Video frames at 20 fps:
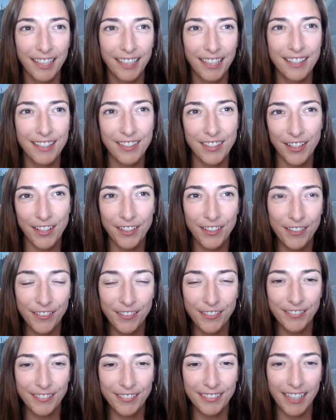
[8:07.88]

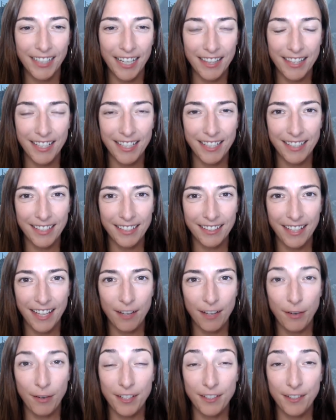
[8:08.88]
So I think that
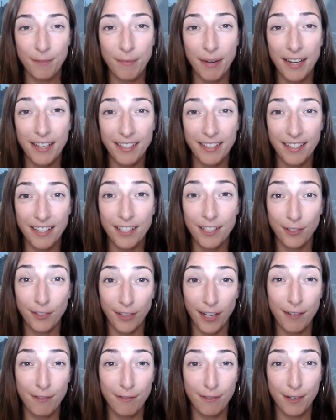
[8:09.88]
Western medicine is
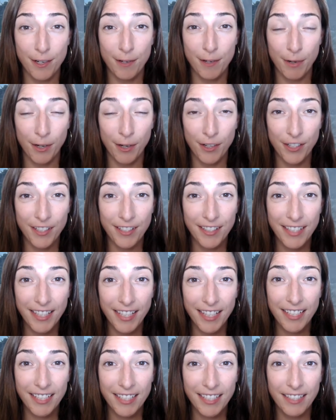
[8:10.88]
great for
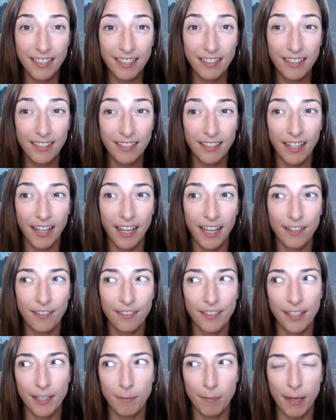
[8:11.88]
emergencies. I don't
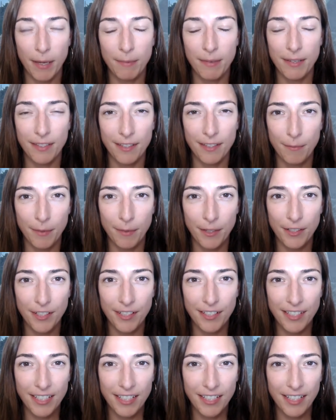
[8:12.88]
think a baby is an
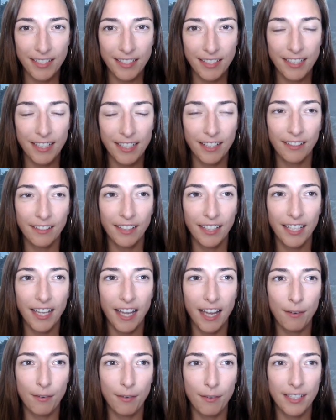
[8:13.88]
emergency necessarily.
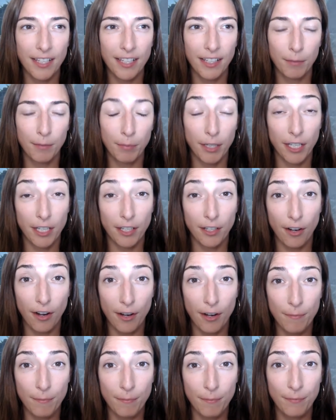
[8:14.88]
I would say like breaking your
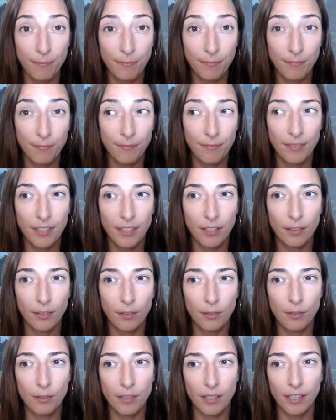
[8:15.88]
arm
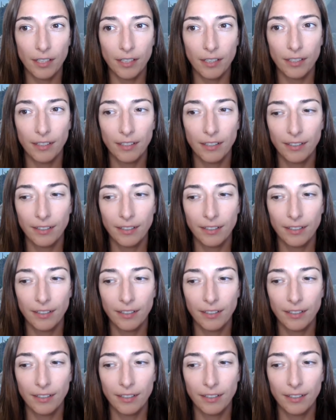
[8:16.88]
or